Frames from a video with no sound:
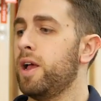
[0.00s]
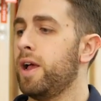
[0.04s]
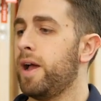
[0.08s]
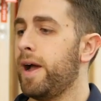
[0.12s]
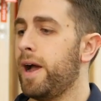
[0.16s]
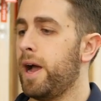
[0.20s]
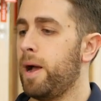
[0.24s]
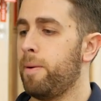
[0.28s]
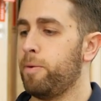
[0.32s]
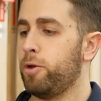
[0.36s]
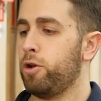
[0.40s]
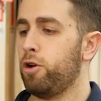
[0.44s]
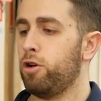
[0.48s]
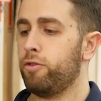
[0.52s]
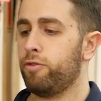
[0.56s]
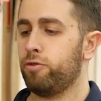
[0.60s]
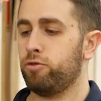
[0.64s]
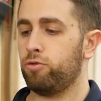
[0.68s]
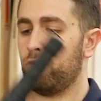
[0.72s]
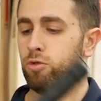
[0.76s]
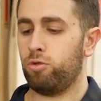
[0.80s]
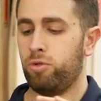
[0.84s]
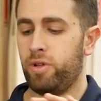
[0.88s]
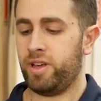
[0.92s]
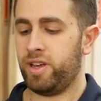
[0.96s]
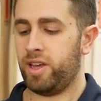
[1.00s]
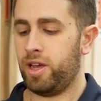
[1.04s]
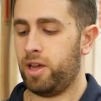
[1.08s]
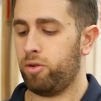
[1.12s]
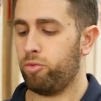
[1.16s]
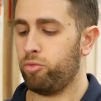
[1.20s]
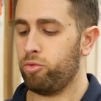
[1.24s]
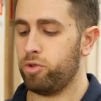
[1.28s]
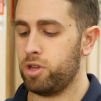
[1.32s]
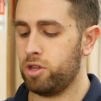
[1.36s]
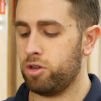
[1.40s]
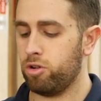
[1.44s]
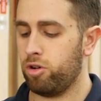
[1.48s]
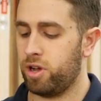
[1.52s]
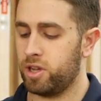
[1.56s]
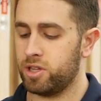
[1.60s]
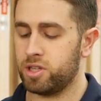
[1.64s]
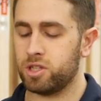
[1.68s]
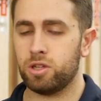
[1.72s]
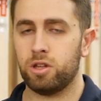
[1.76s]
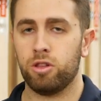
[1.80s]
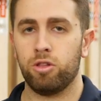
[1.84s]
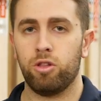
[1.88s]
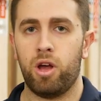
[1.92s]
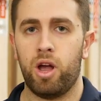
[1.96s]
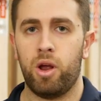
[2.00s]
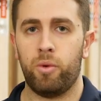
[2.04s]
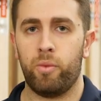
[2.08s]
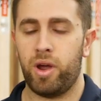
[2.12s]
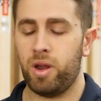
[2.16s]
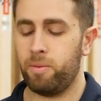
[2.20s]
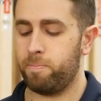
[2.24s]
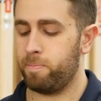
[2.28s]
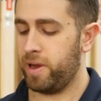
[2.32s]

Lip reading: But overall, again, really nice lightweight